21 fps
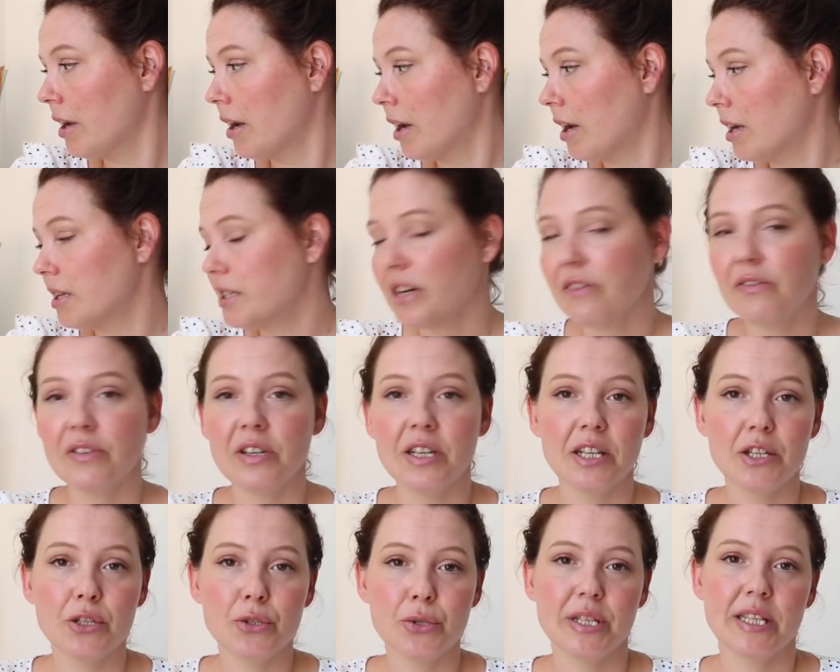I
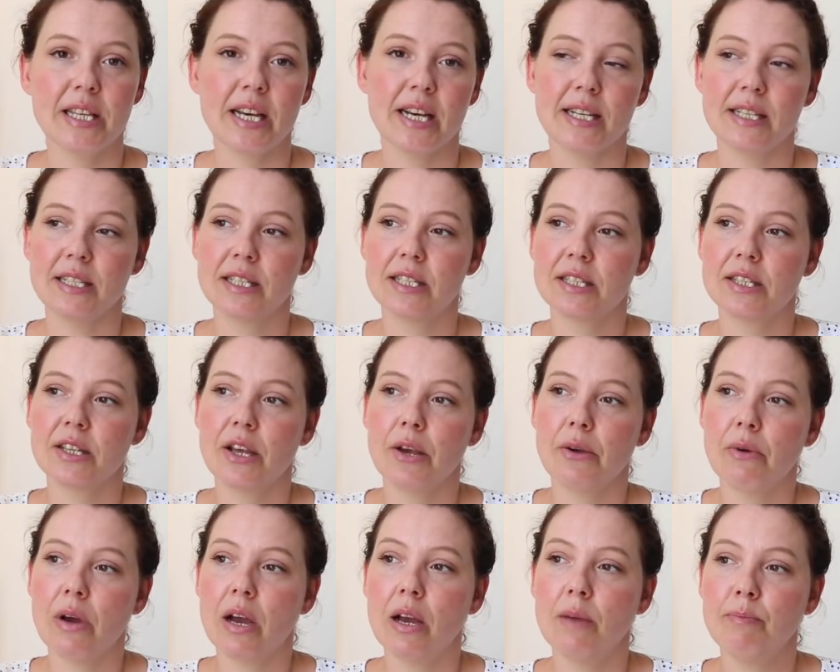definitely enjoyed that.
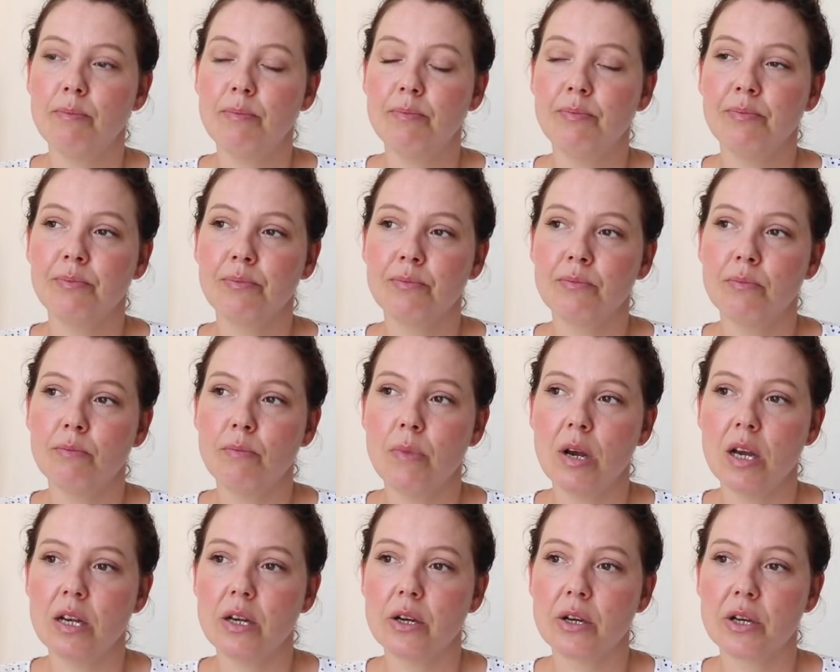So I
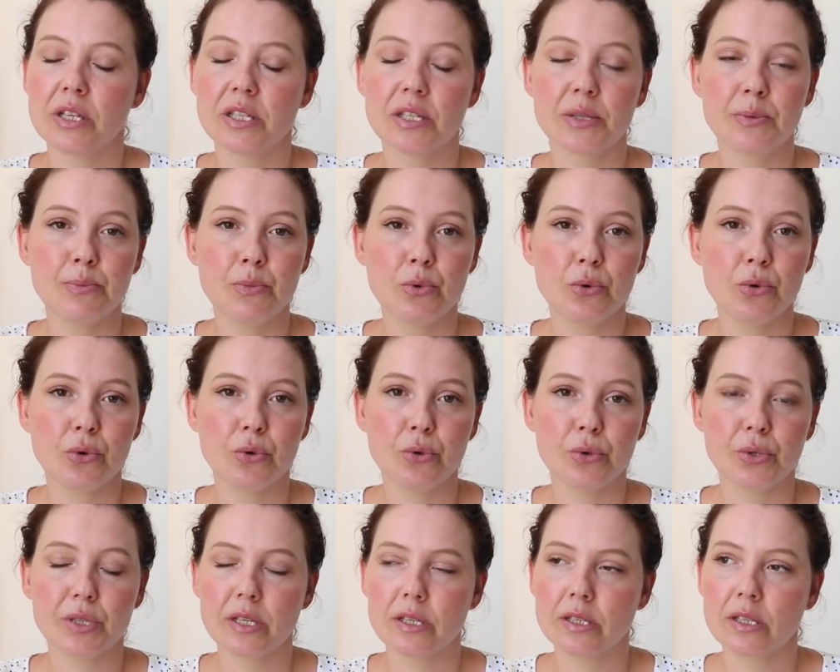might look at some more
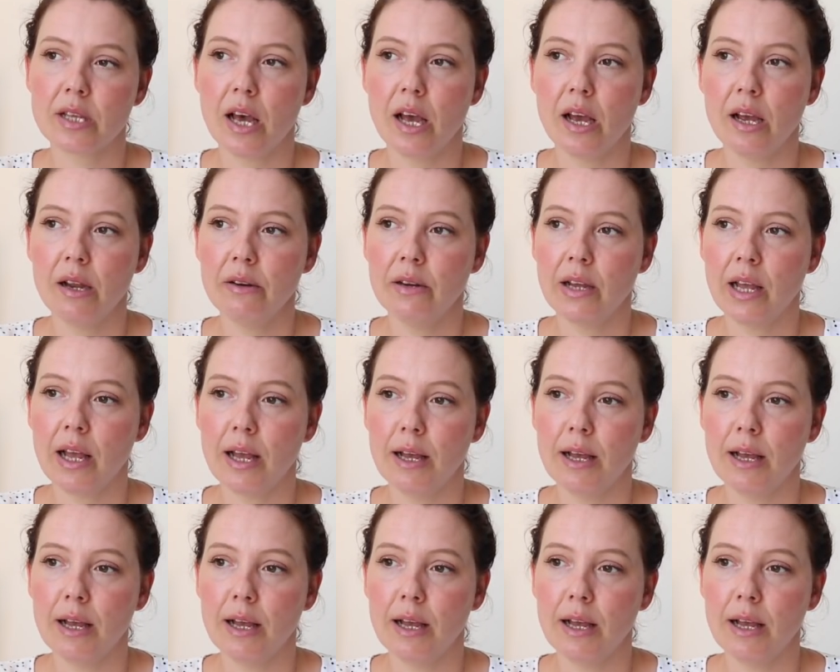courses there.